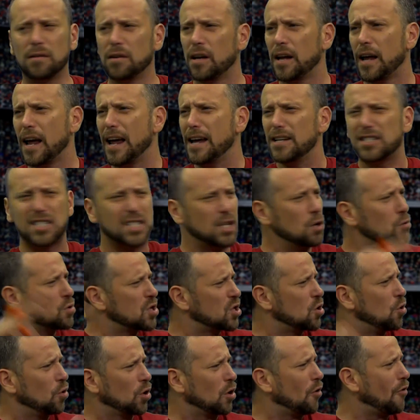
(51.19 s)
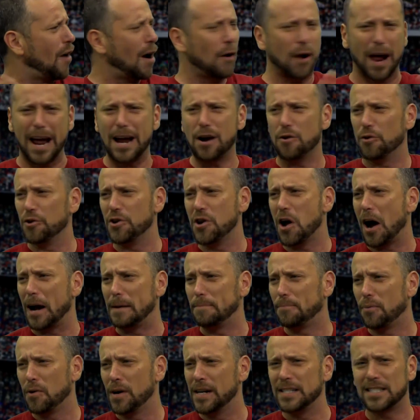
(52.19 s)
He still scored around 8 or 9
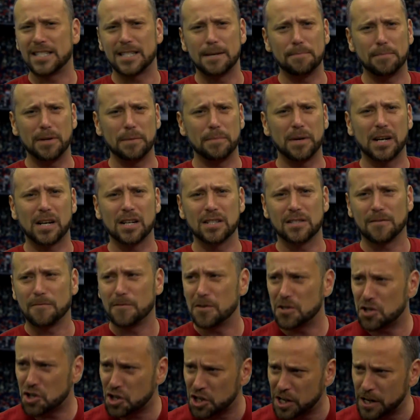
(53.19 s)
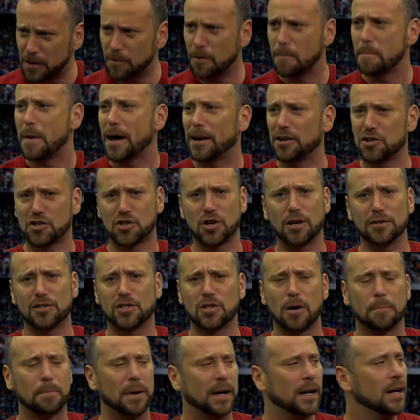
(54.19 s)
points simply because of the sheer amount of shot
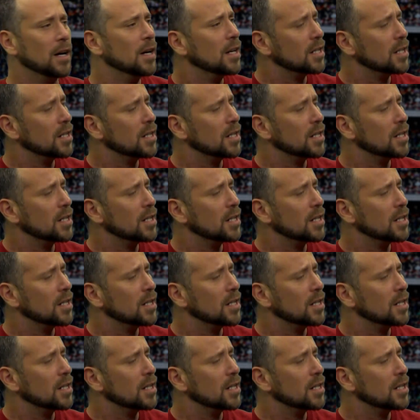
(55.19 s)
stopping.